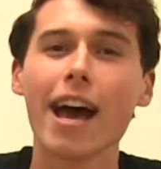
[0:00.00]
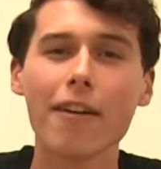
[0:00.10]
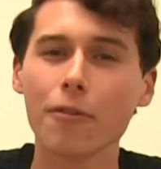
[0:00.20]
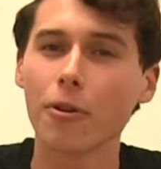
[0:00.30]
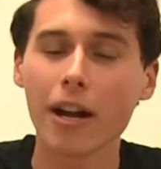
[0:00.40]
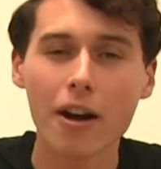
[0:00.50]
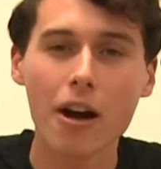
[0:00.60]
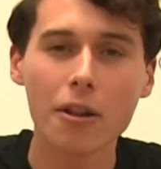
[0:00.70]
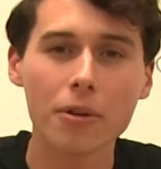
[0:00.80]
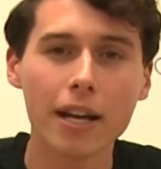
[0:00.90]
Have a great
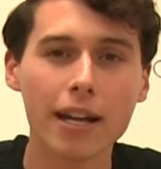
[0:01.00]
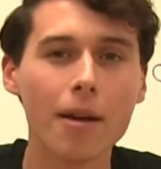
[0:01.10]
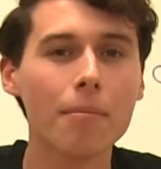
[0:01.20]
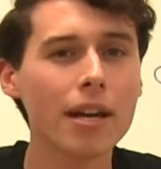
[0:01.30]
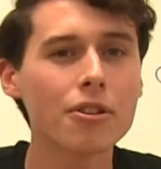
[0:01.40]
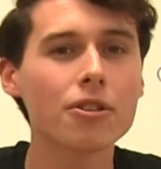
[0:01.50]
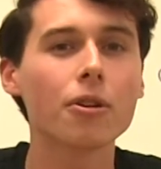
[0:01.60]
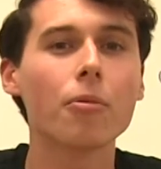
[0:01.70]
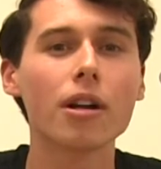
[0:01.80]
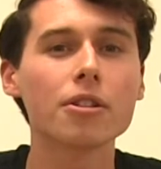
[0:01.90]
Halloween and make sure
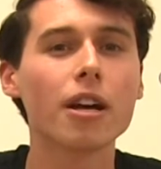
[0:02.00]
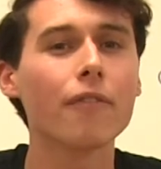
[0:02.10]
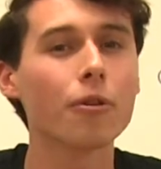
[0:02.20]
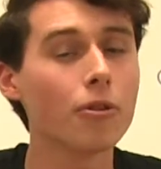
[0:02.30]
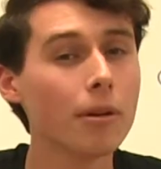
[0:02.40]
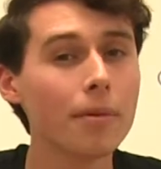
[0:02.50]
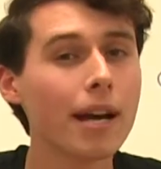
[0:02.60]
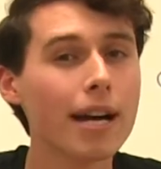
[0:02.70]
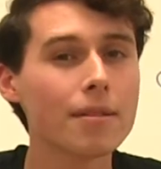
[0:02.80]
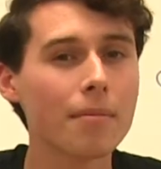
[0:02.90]
to watch out for creepy
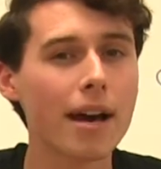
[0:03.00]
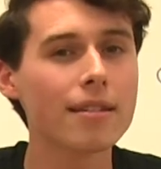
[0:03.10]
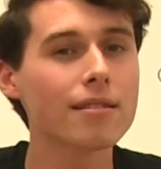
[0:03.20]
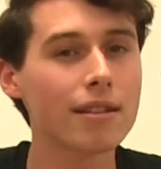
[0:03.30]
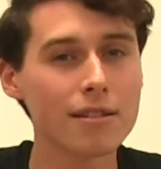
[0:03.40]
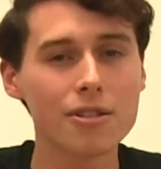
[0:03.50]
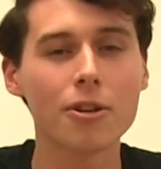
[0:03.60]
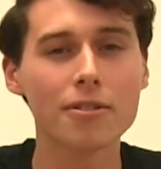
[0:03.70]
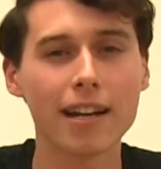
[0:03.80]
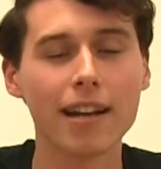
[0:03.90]
guys in masks this
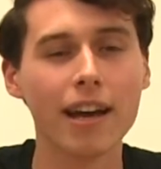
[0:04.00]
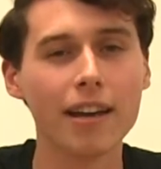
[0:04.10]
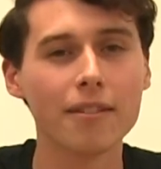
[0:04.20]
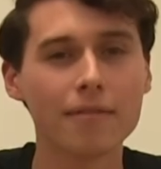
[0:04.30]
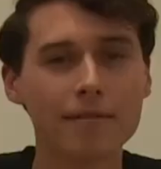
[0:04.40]
Thursday night.